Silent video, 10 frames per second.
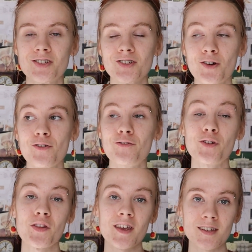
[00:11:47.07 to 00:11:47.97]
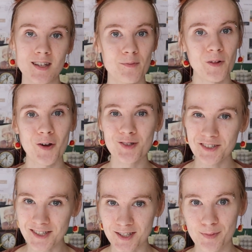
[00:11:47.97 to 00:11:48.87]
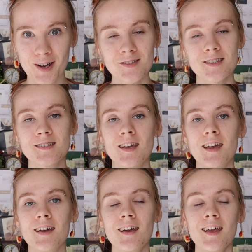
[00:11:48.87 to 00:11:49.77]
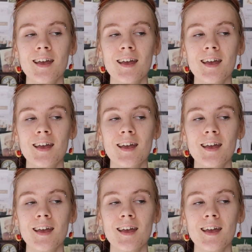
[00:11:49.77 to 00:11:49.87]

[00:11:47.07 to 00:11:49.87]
So for the example I was just about to say